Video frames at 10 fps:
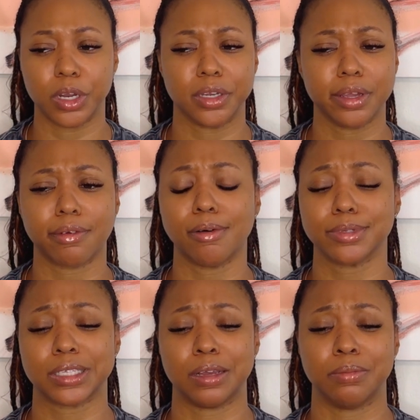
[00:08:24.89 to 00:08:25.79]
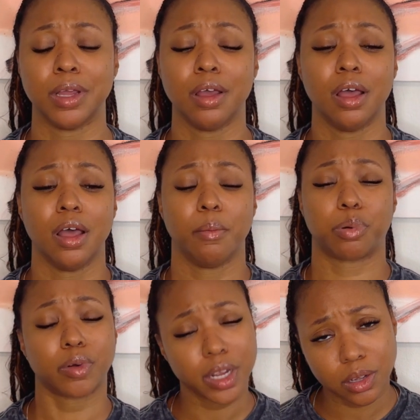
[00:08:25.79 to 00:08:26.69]
And then on some
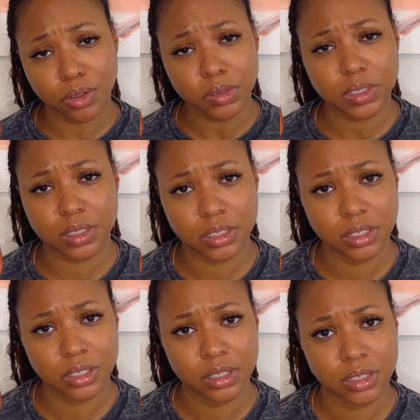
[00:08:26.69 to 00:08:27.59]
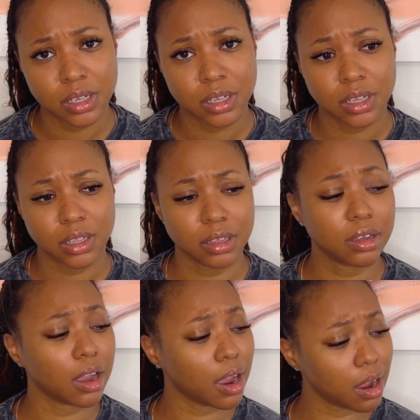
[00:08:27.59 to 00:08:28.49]
Pringles,
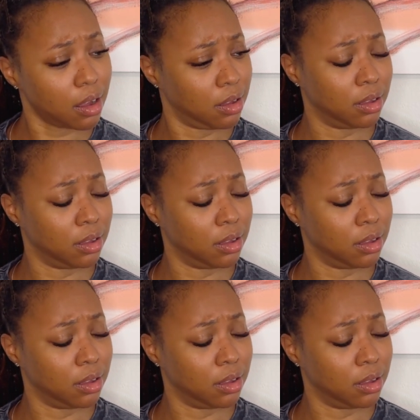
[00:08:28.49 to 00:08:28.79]
girl,